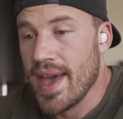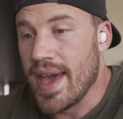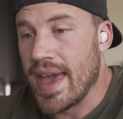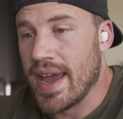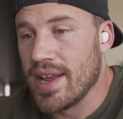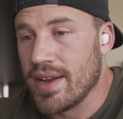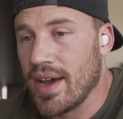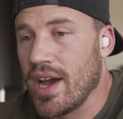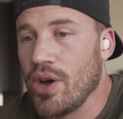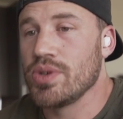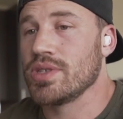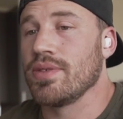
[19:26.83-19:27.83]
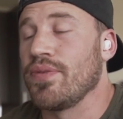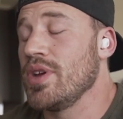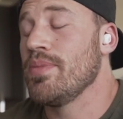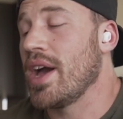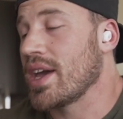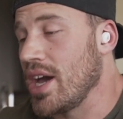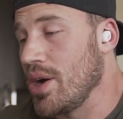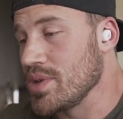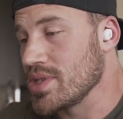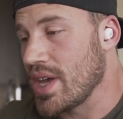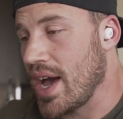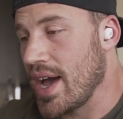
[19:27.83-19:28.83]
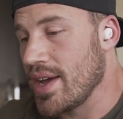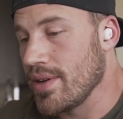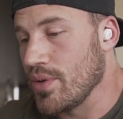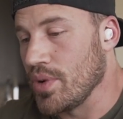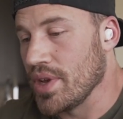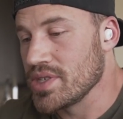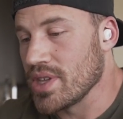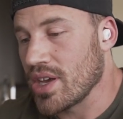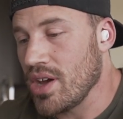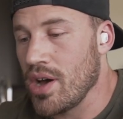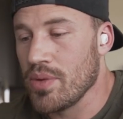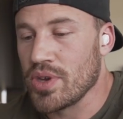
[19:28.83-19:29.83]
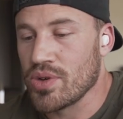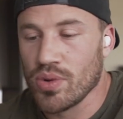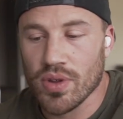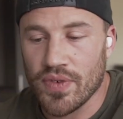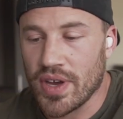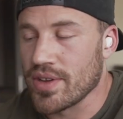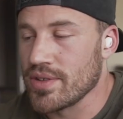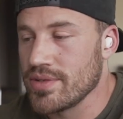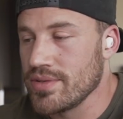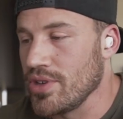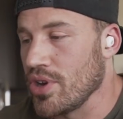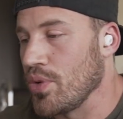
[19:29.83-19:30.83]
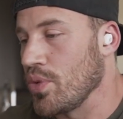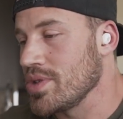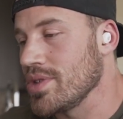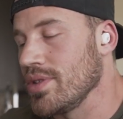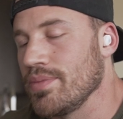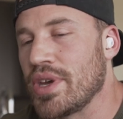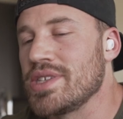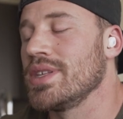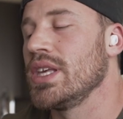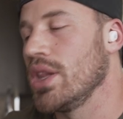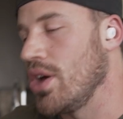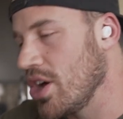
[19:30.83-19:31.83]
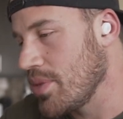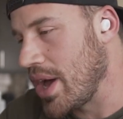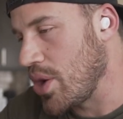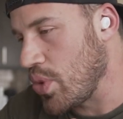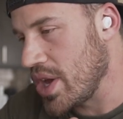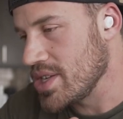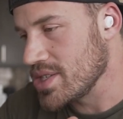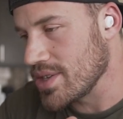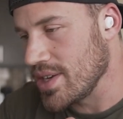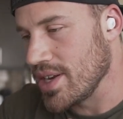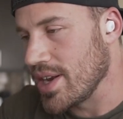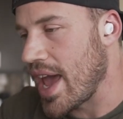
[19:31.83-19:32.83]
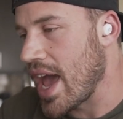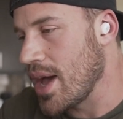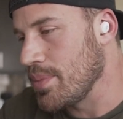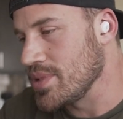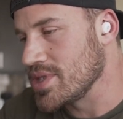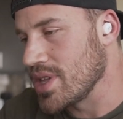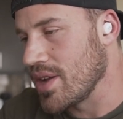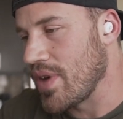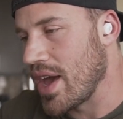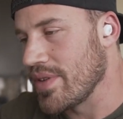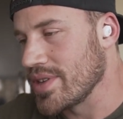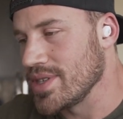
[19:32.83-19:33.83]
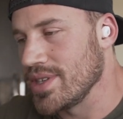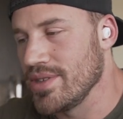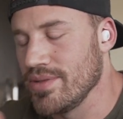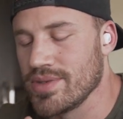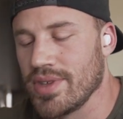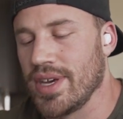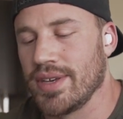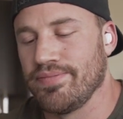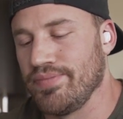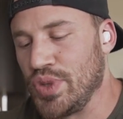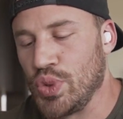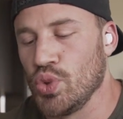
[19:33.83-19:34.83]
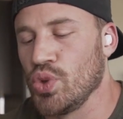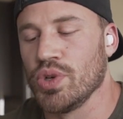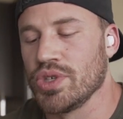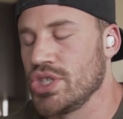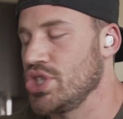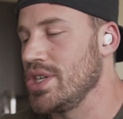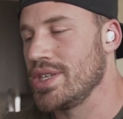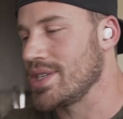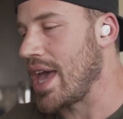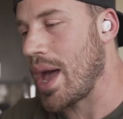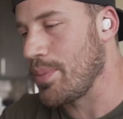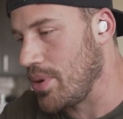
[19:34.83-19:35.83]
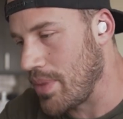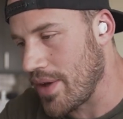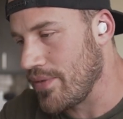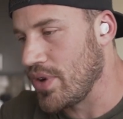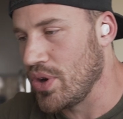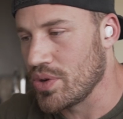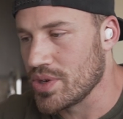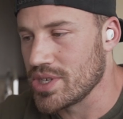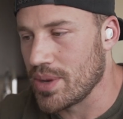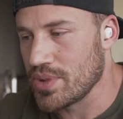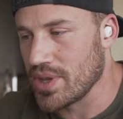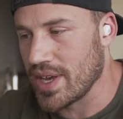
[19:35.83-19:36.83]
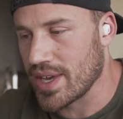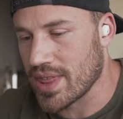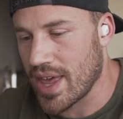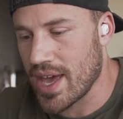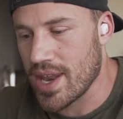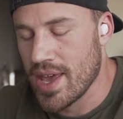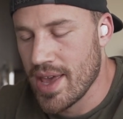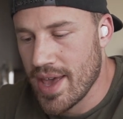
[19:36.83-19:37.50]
And the feedback I always got was like, oh, it'd be cool if I could, basically log my weights in an app instead of having to use like Google Sheets app on my phone or something like that.